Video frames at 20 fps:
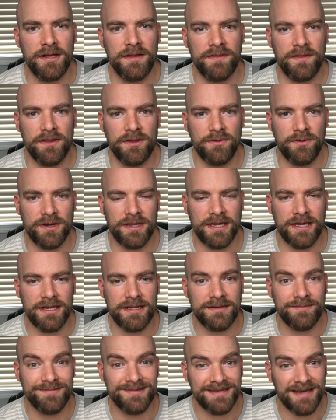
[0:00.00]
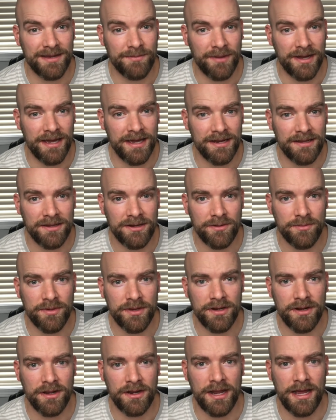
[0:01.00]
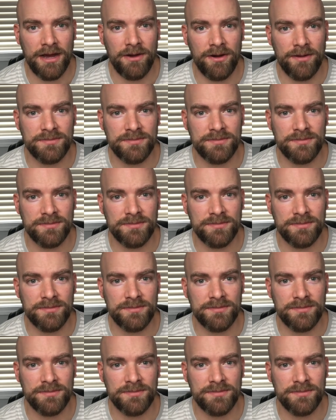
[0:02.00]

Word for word: that you want to get inside my head a little bit on how